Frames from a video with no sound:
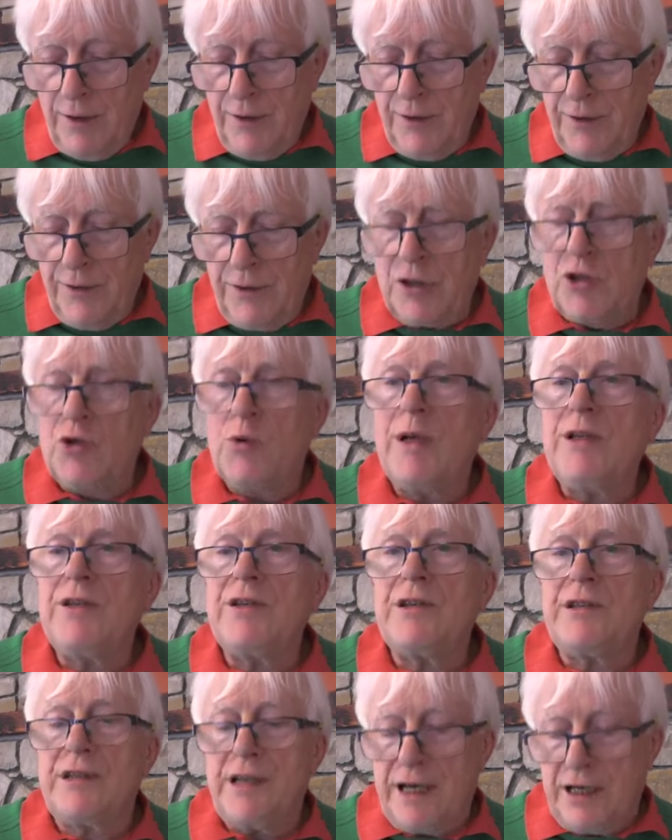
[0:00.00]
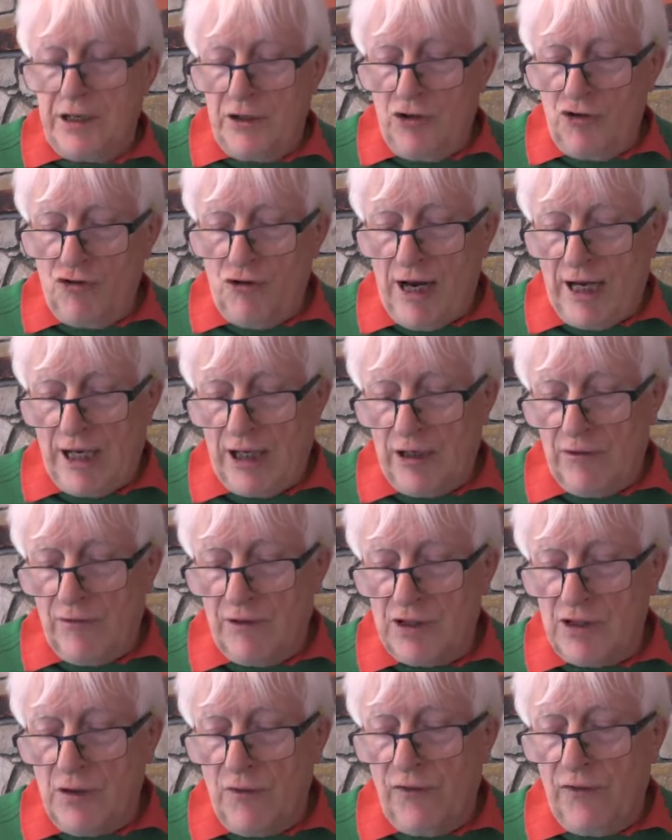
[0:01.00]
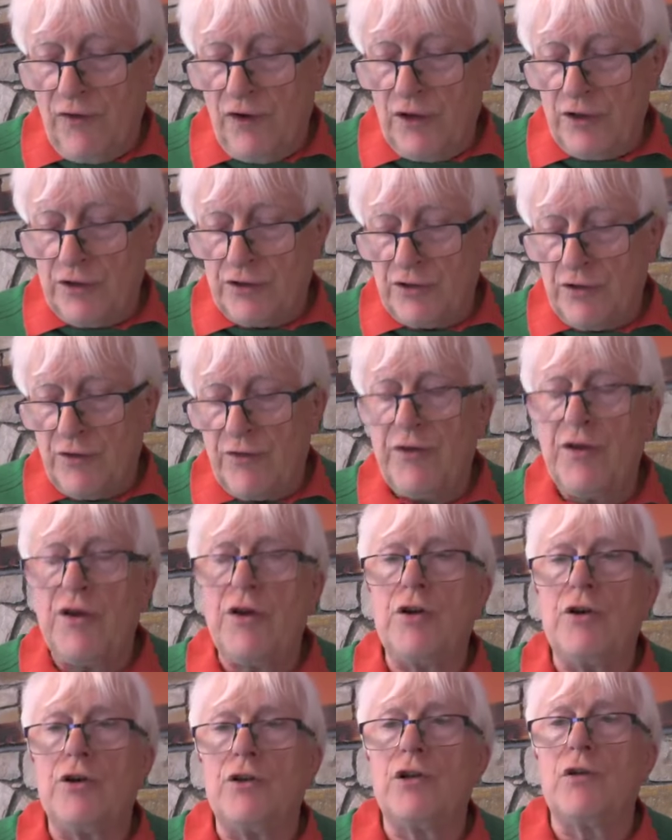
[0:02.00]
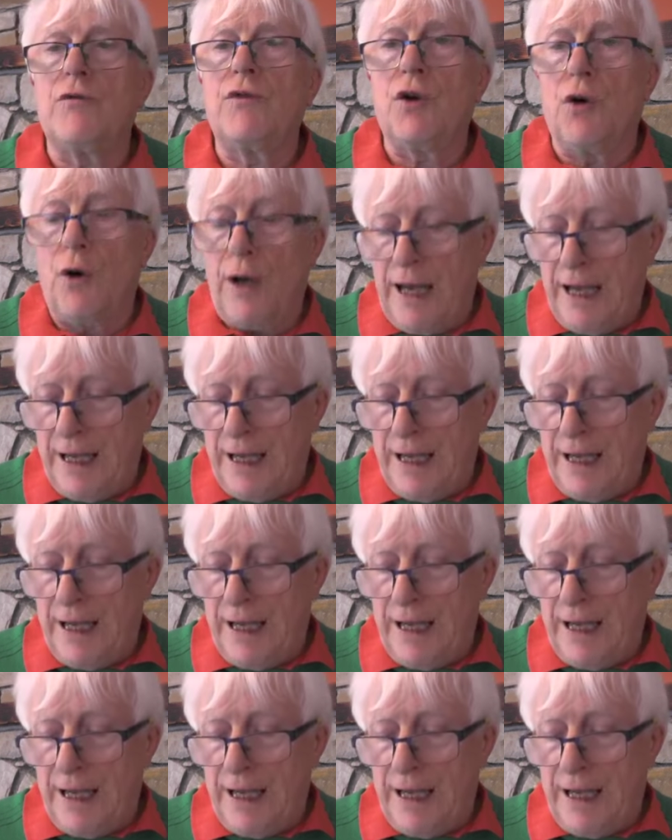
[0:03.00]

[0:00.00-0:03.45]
The 22nd Drachna is the first third of your